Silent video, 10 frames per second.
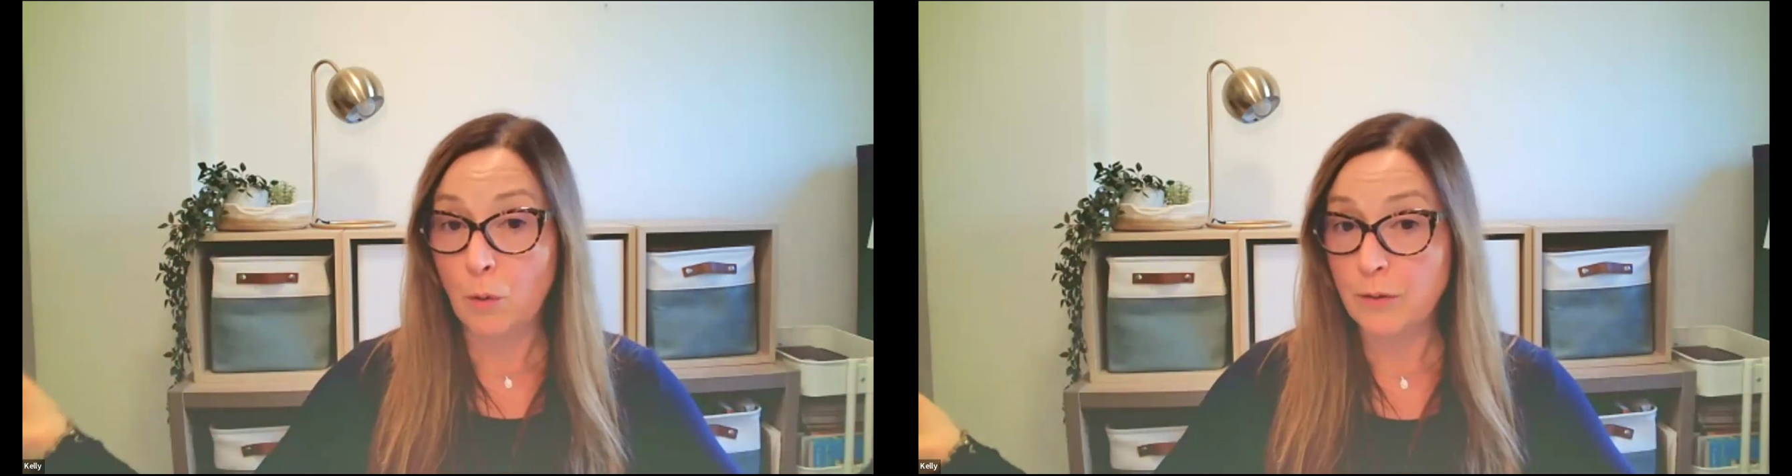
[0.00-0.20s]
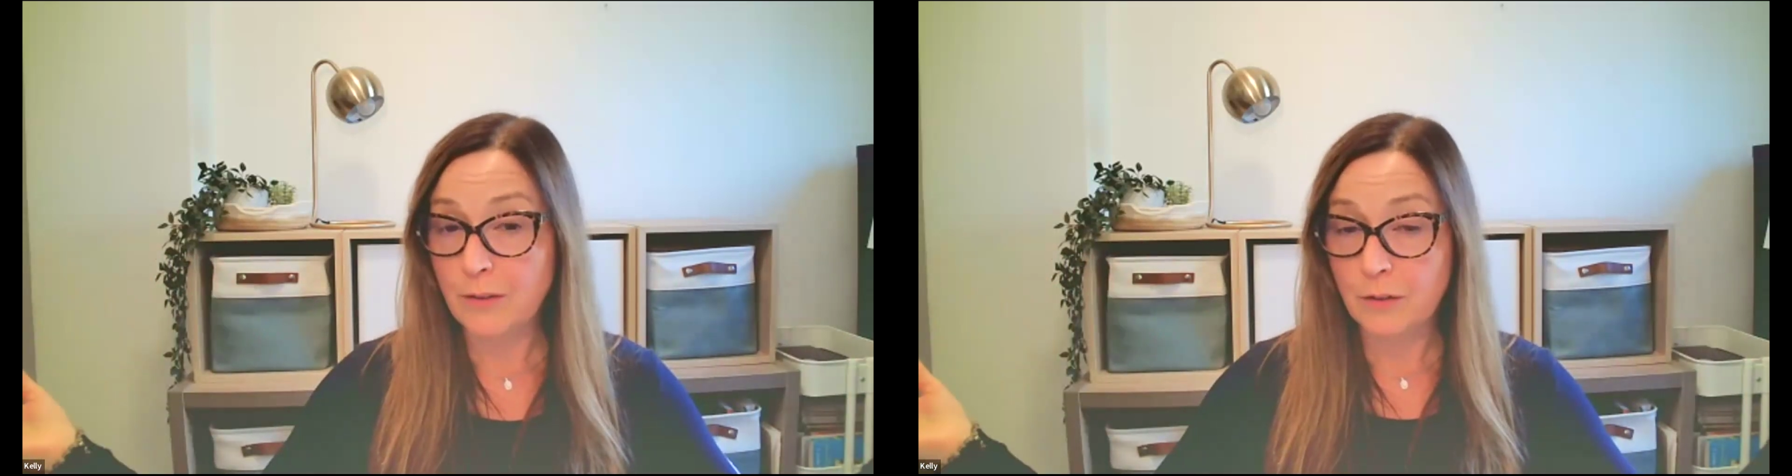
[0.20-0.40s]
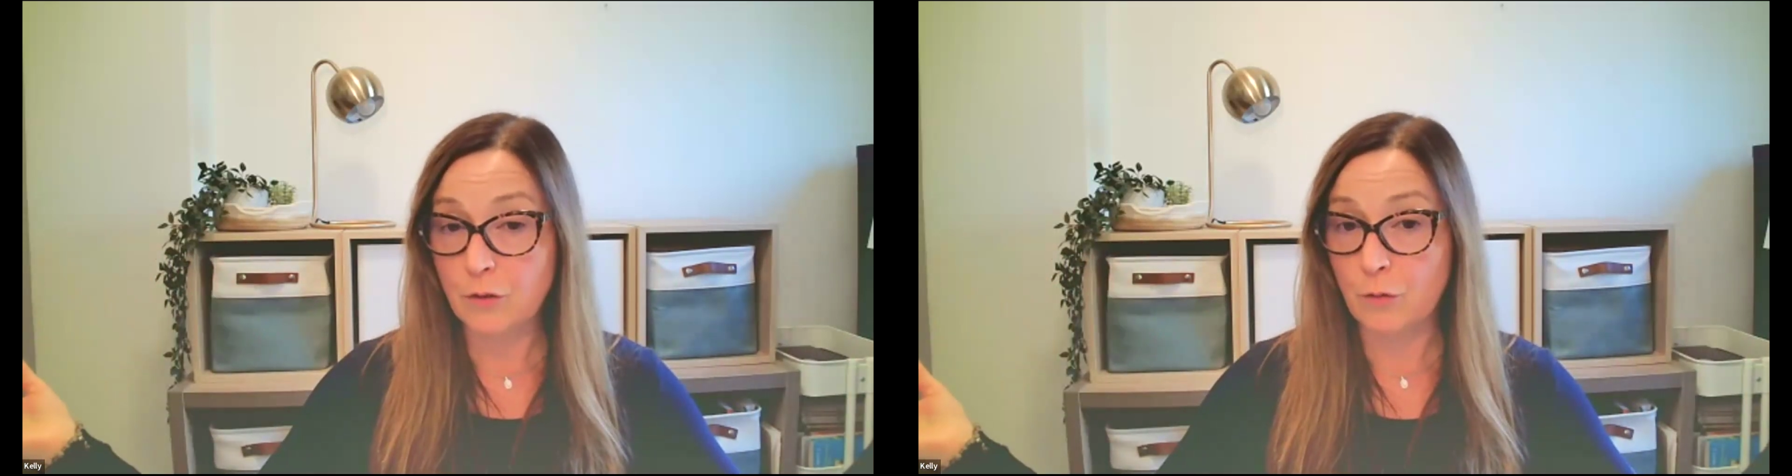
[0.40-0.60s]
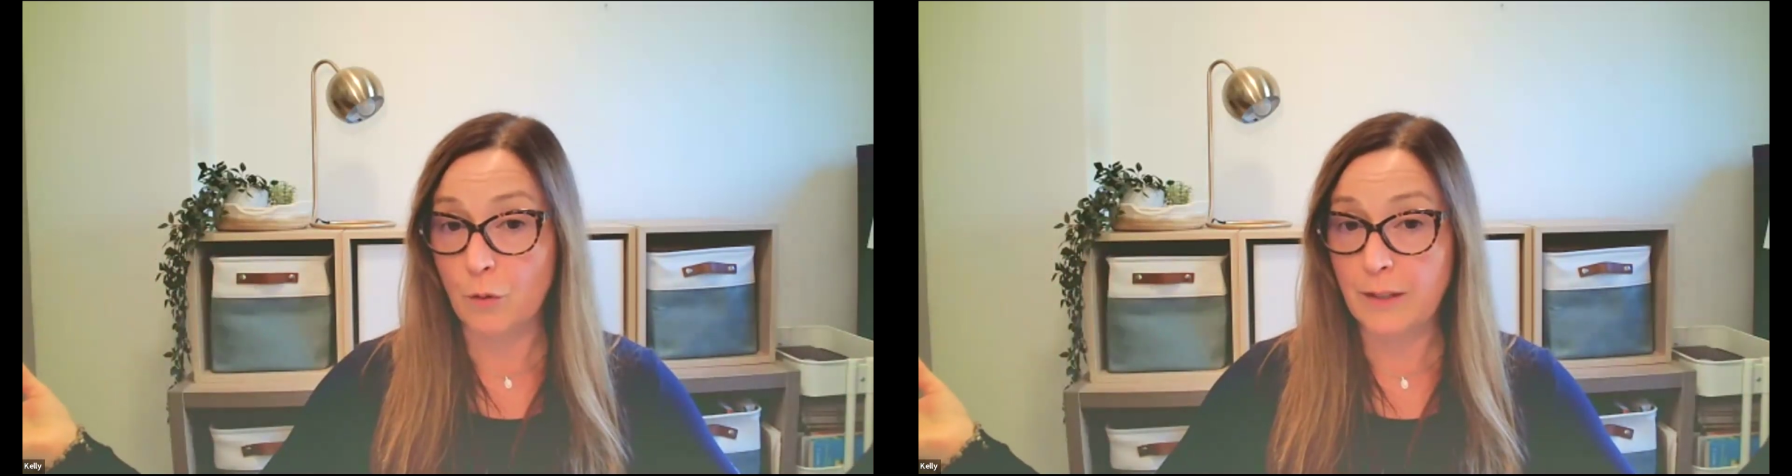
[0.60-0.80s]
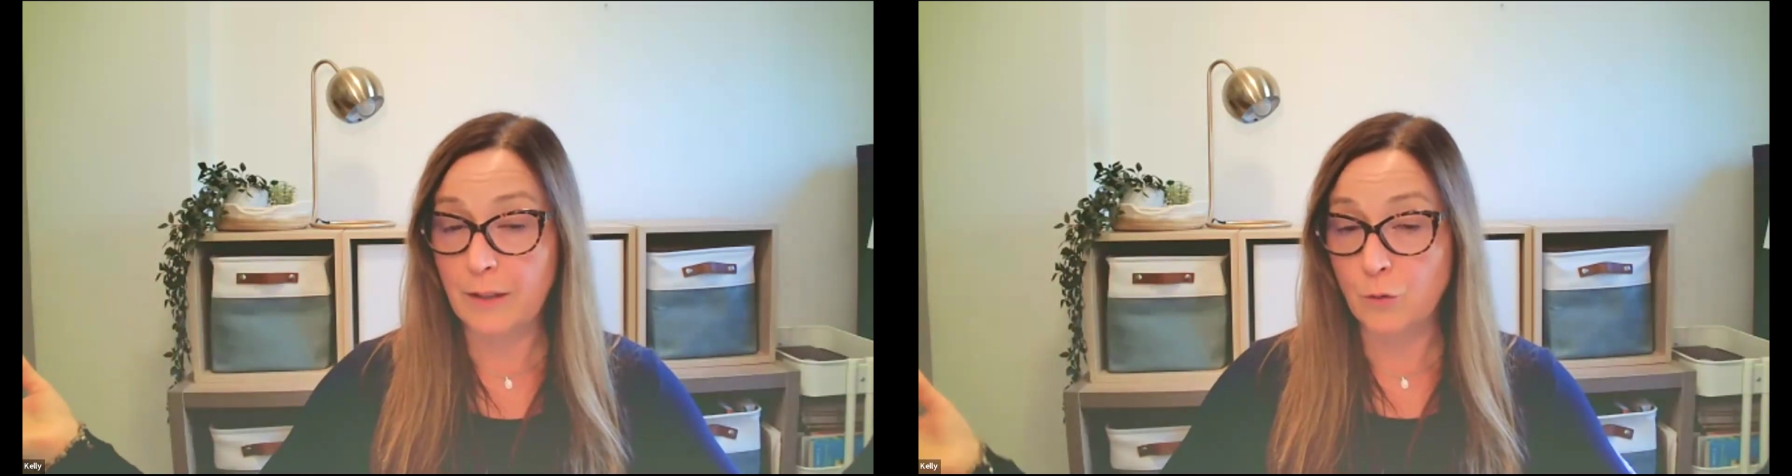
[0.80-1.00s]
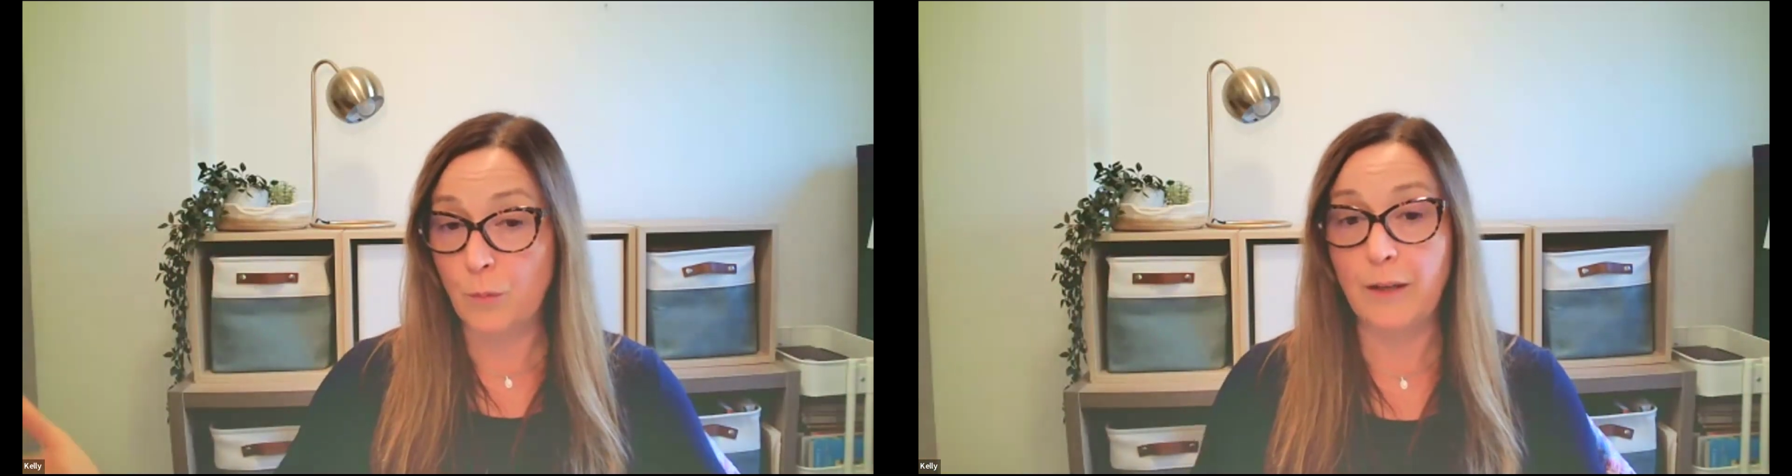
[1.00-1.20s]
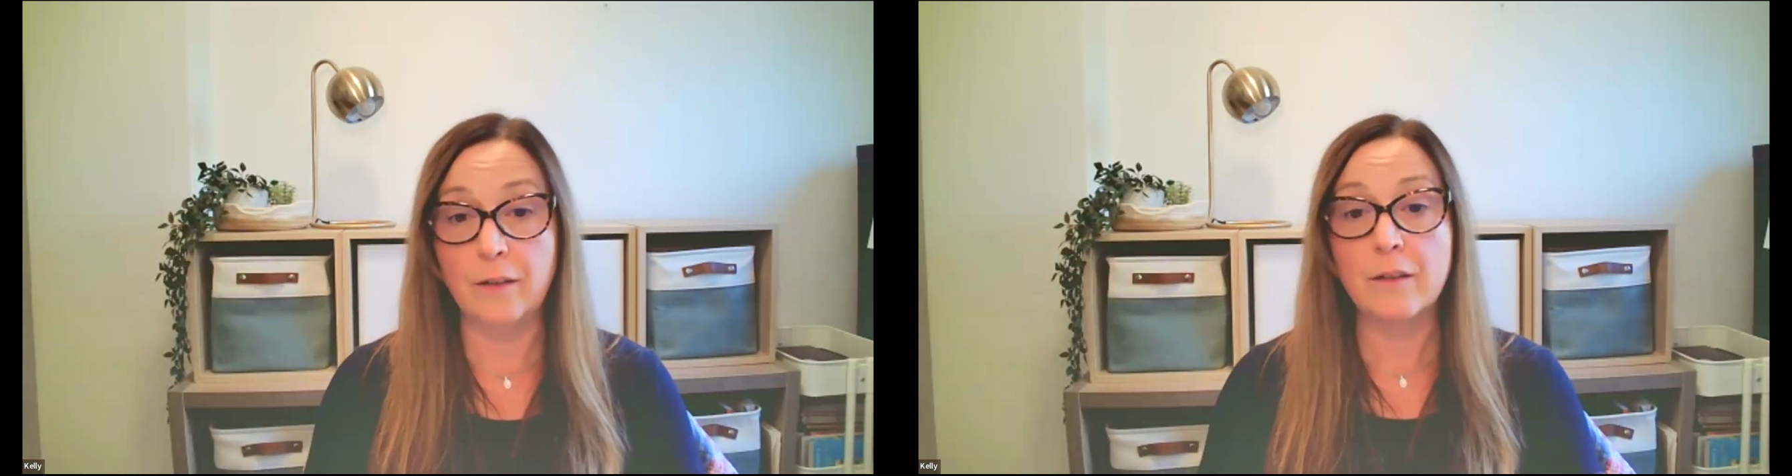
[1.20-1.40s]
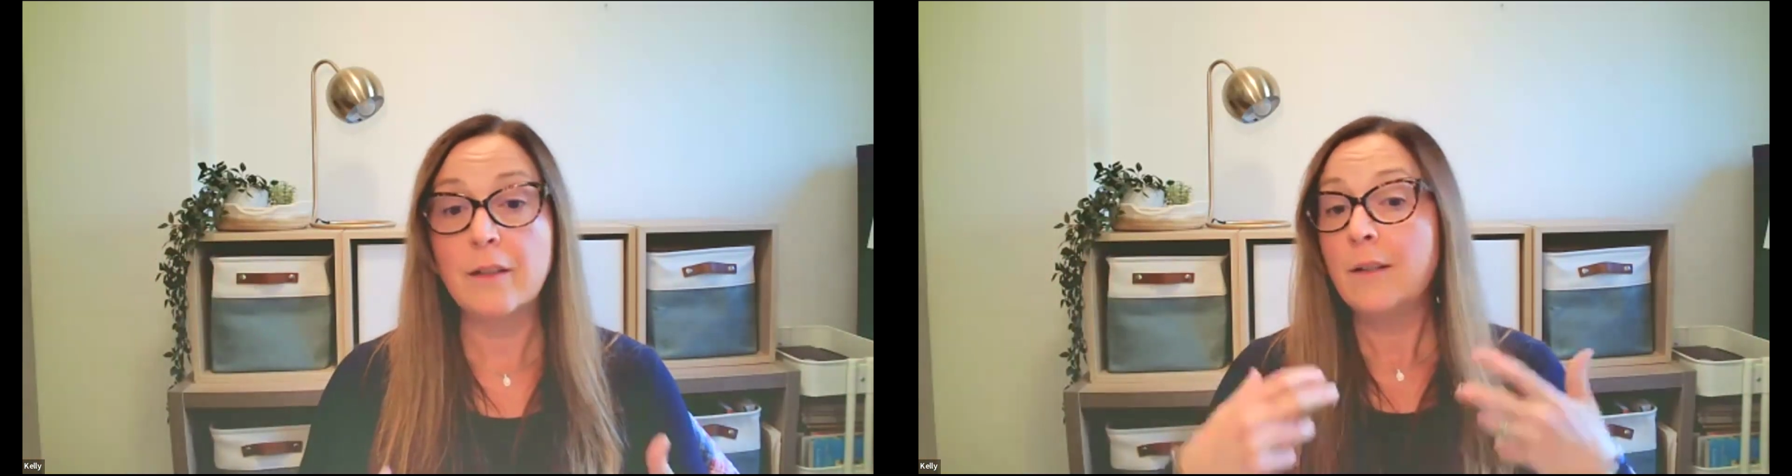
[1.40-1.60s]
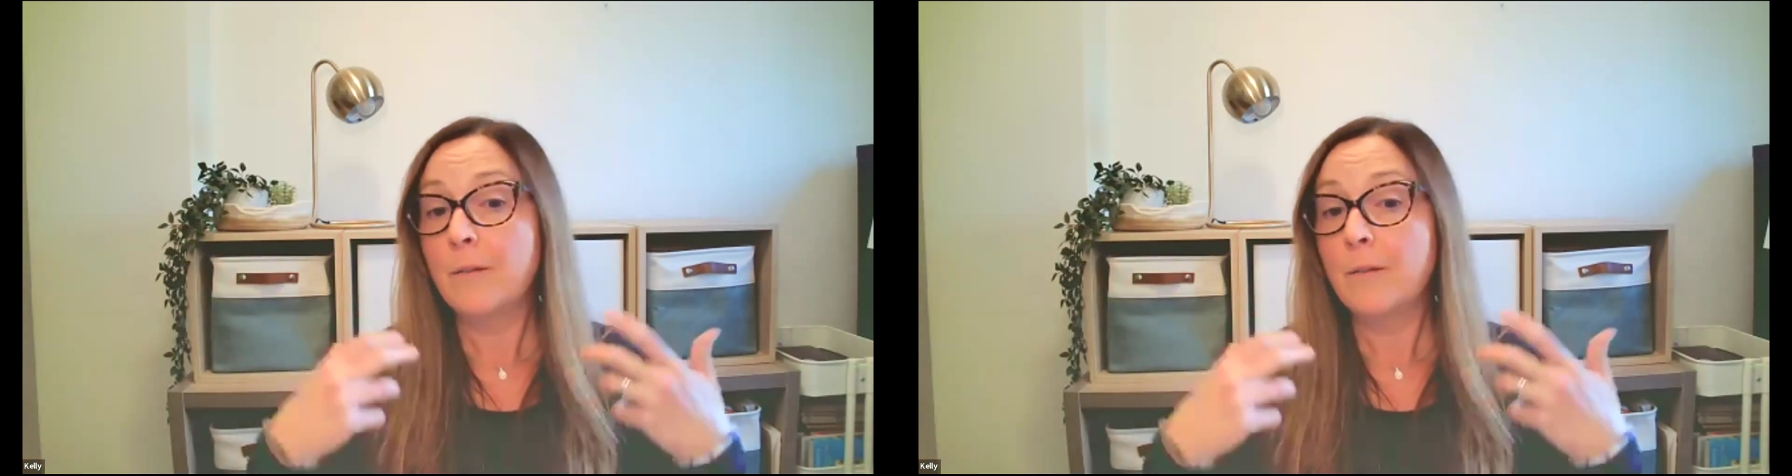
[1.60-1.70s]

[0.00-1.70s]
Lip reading: bonuses thrown in as well,